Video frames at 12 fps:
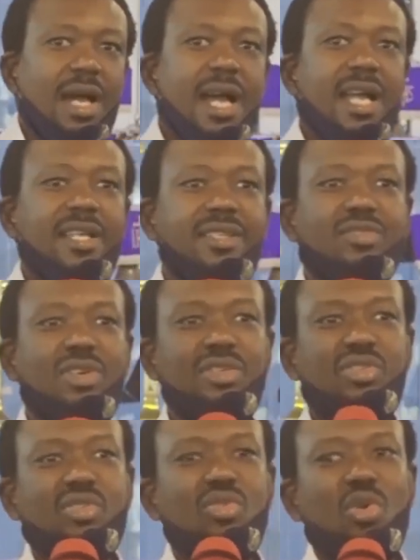I
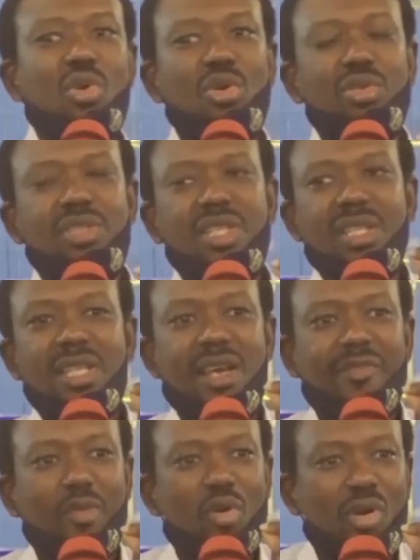don't know the
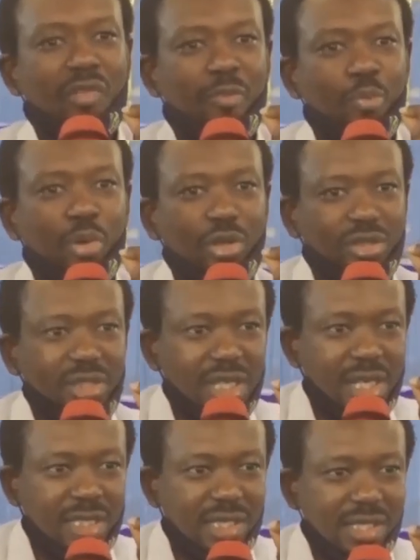level of
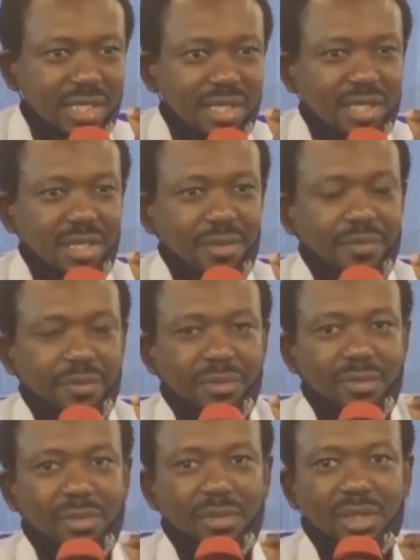boldness
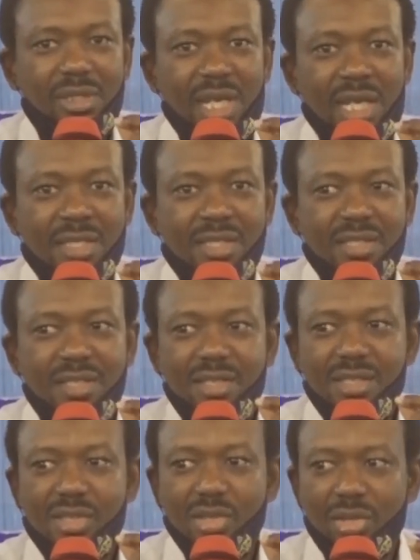that
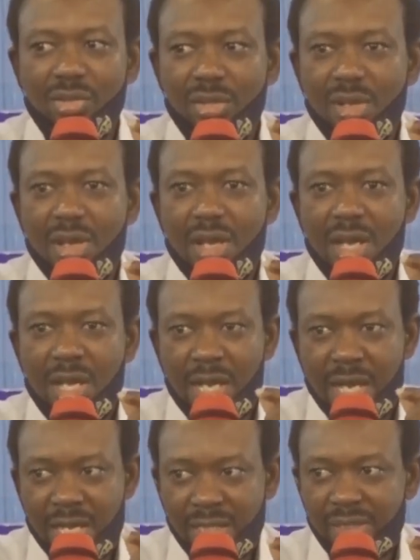this son
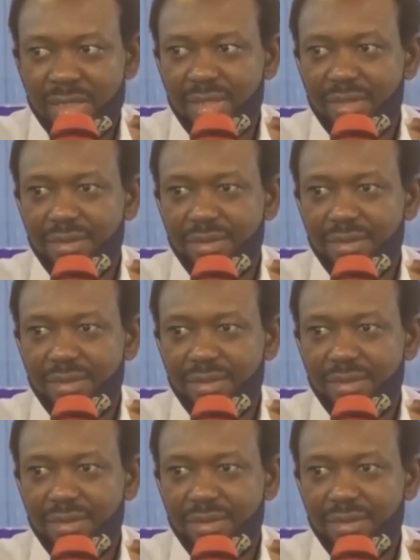had.